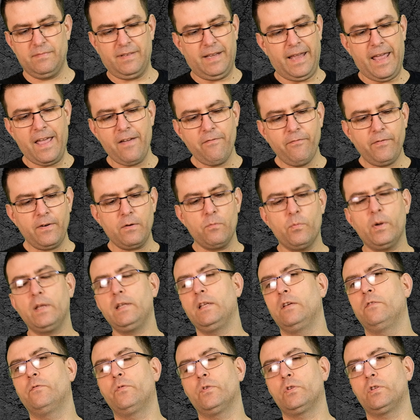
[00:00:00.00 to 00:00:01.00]
every
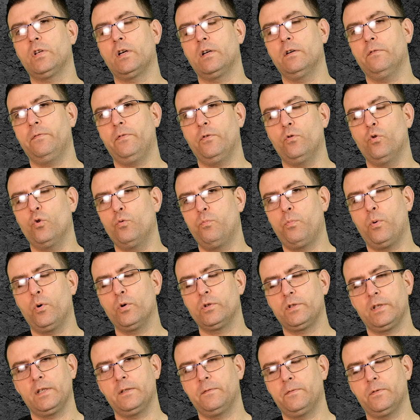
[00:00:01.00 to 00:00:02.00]
wedding photographer or
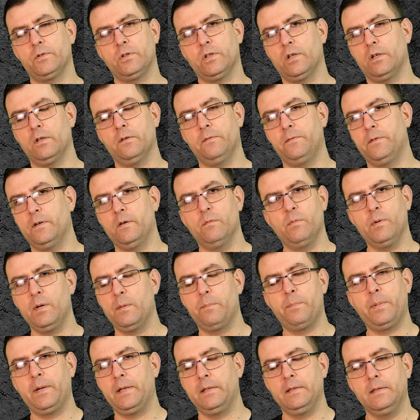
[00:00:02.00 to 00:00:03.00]
portrait photographer will
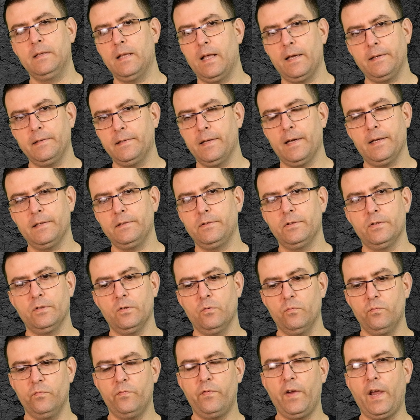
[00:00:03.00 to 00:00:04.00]
print like that you know
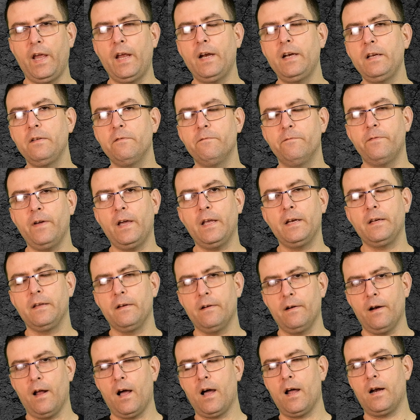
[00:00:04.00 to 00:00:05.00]
very very
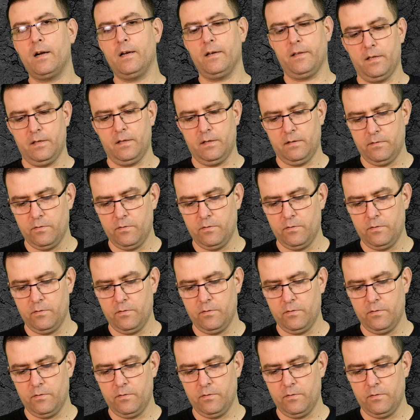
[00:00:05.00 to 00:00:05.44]
rarely